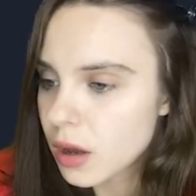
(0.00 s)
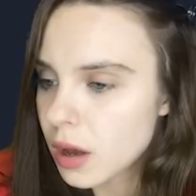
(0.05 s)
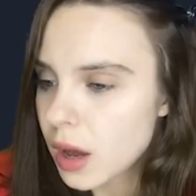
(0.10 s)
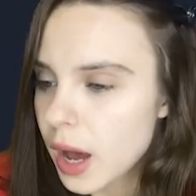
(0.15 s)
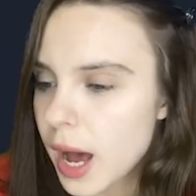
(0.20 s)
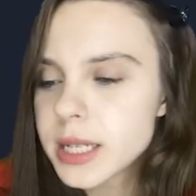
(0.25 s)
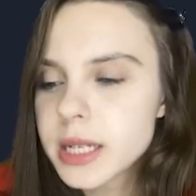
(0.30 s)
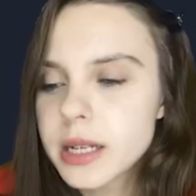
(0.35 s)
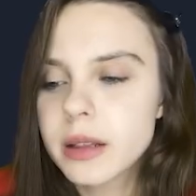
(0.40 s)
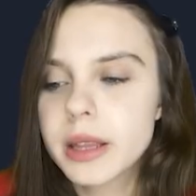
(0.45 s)

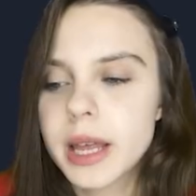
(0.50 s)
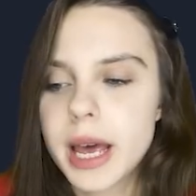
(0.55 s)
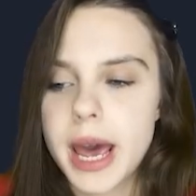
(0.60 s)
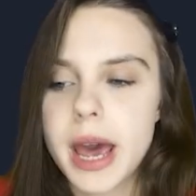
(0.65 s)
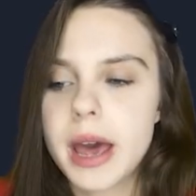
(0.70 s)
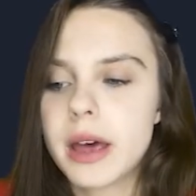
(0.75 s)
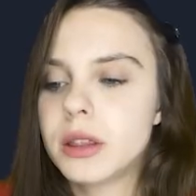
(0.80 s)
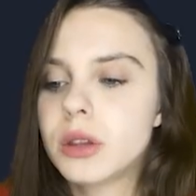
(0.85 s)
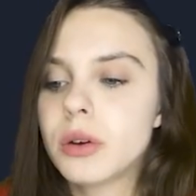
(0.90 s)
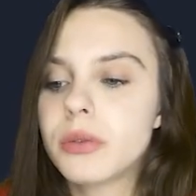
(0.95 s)
Until the
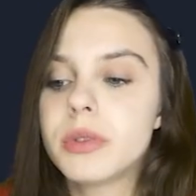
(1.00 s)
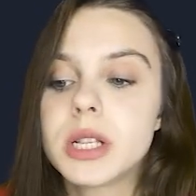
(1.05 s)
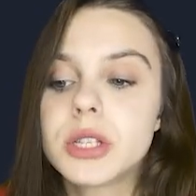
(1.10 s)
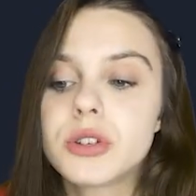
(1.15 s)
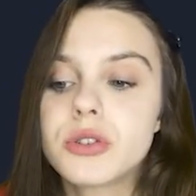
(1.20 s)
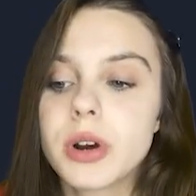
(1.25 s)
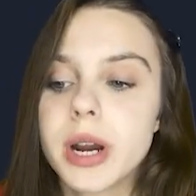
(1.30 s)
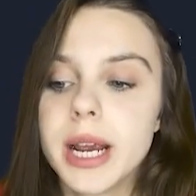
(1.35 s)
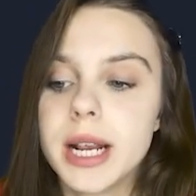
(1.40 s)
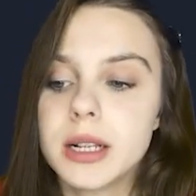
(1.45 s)
end of the
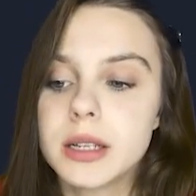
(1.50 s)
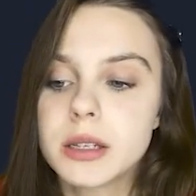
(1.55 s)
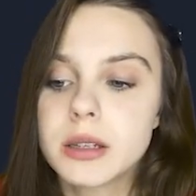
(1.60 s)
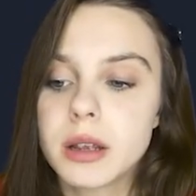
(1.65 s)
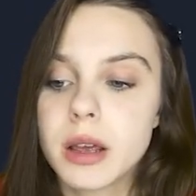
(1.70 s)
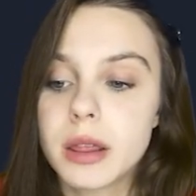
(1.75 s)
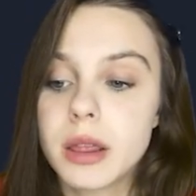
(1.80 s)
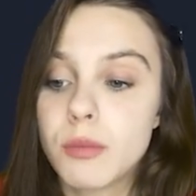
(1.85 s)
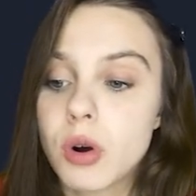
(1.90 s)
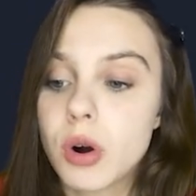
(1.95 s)
trades.
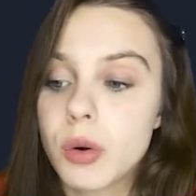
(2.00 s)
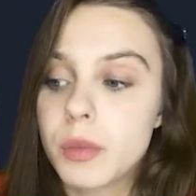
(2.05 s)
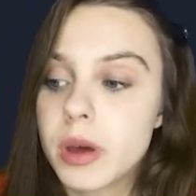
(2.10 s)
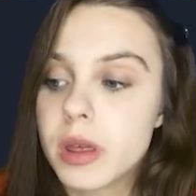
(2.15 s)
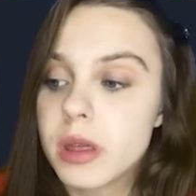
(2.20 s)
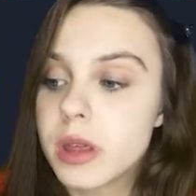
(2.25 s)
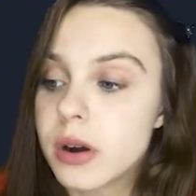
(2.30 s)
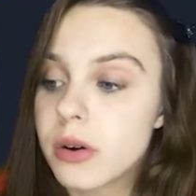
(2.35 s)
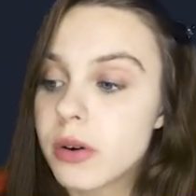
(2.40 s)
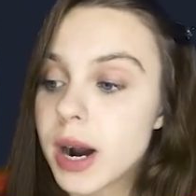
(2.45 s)
At the
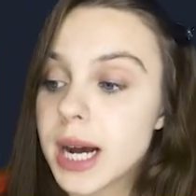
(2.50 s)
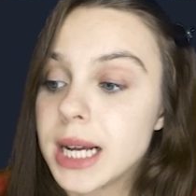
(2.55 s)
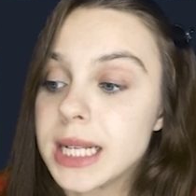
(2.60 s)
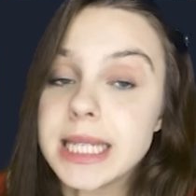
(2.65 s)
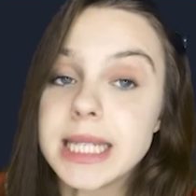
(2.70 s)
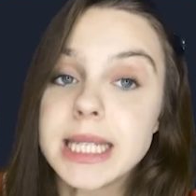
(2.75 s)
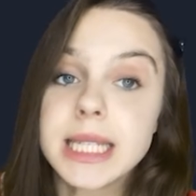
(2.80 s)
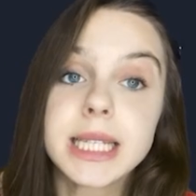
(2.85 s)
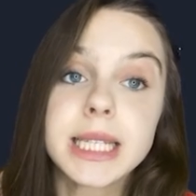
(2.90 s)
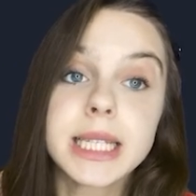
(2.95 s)
moment there are
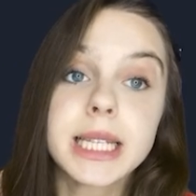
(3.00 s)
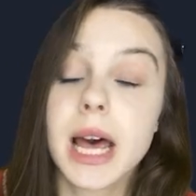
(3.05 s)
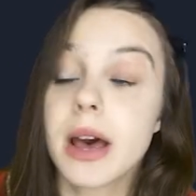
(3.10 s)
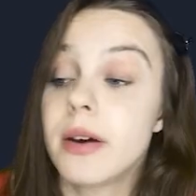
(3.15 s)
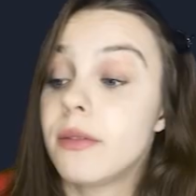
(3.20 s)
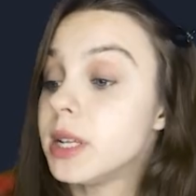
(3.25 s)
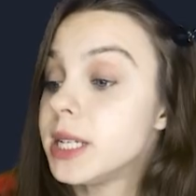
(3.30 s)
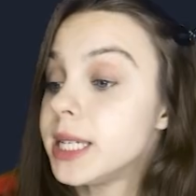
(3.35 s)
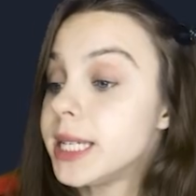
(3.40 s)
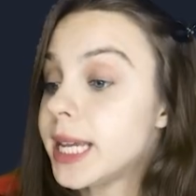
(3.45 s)

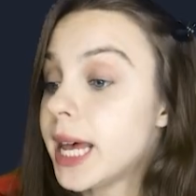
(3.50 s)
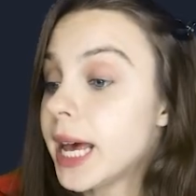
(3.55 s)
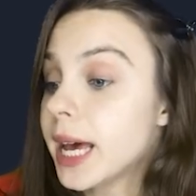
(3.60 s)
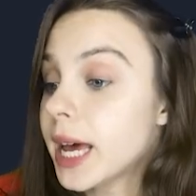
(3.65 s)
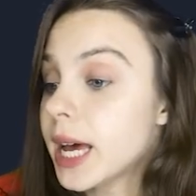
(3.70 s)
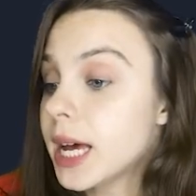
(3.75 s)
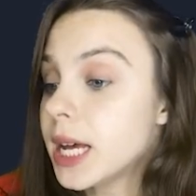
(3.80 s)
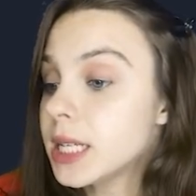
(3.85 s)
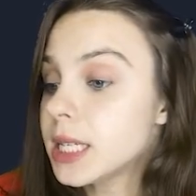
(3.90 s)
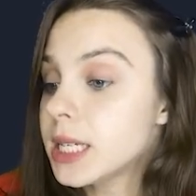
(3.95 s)
7
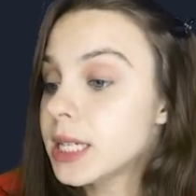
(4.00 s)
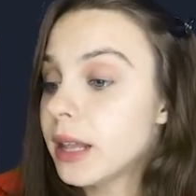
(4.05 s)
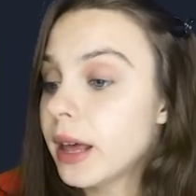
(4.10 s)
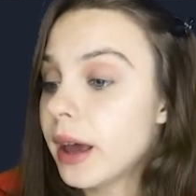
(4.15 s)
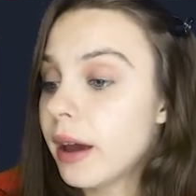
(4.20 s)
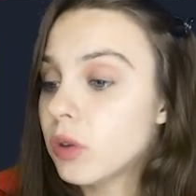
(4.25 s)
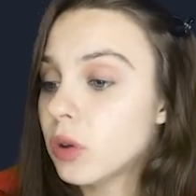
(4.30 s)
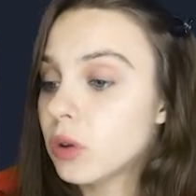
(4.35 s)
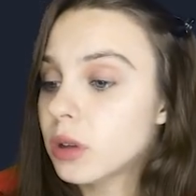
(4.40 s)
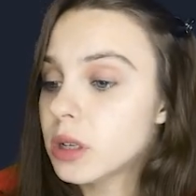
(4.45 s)
seconds
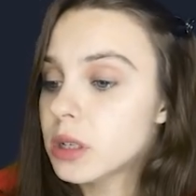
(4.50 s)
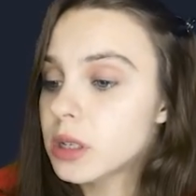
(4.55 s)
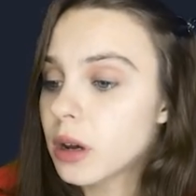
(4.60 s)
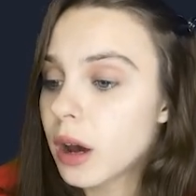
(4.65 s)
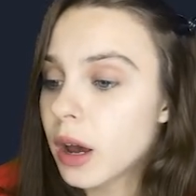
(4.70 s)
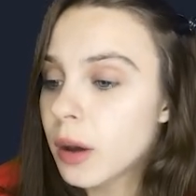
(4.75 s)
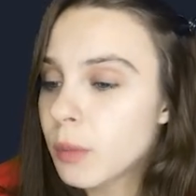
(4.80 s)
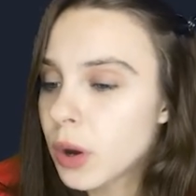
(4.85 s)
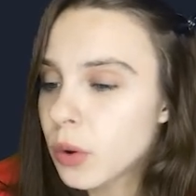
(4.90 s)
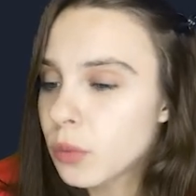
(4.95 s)
left on the
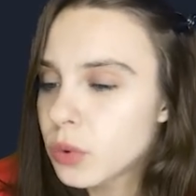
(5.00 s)
timer.